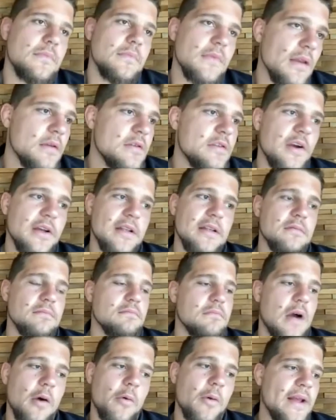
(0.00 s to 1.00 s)
So
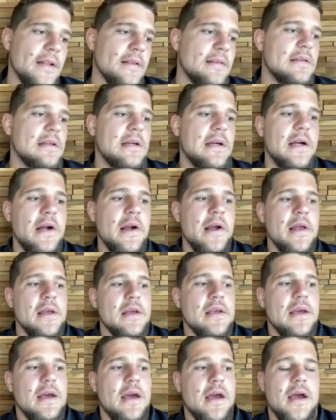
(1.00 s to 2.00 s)
I went.
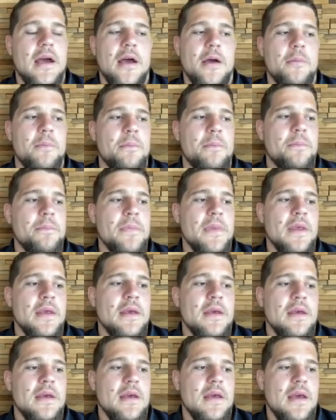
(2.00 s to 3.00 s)
And
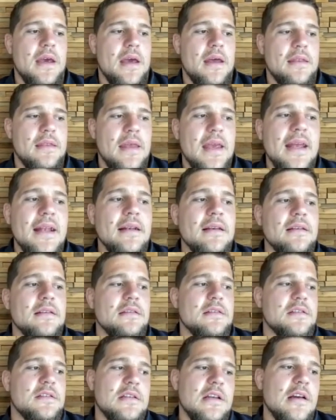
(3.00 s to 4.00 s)
then
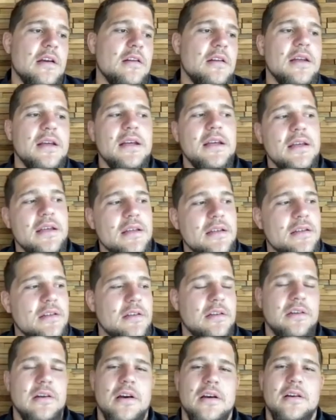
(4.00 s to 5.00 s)
slowly,
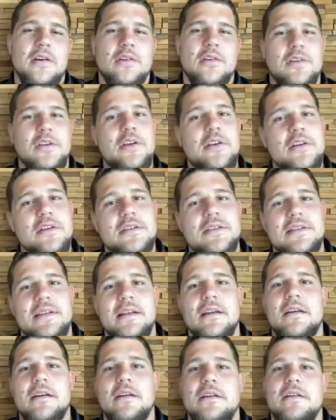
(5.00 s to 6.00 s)
I got news,
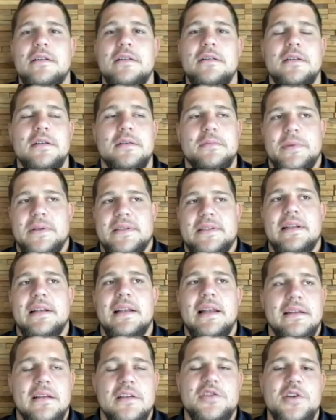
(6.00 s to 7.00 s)
but
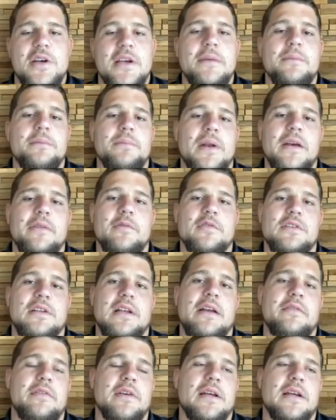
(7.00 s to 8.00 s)
still had the dream, played for
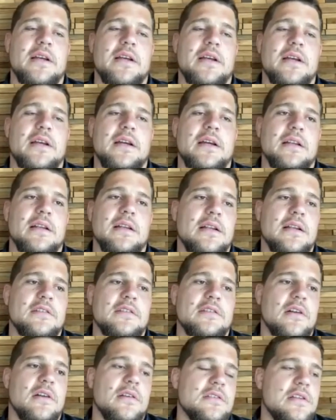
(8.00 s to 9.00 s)
South Africa. And then
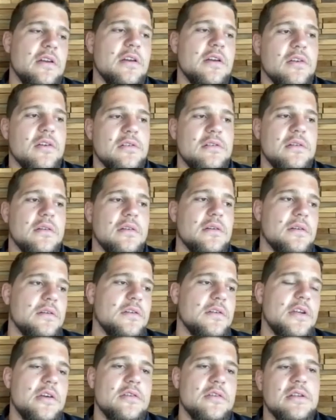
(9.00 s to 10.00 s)
slowly got the
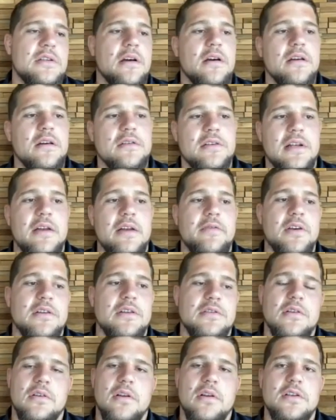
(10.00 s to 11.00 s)
news now, South
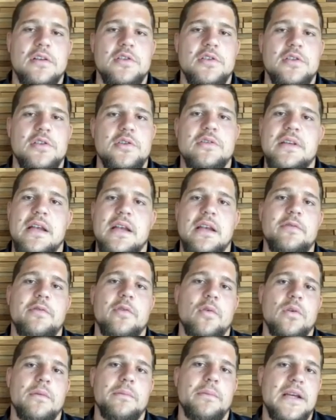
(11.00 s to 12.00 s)
Africa's not going to choose any
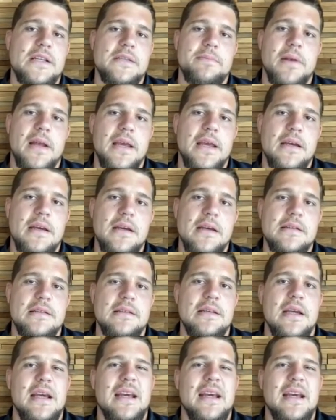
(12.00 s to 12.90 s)
foreign-based players.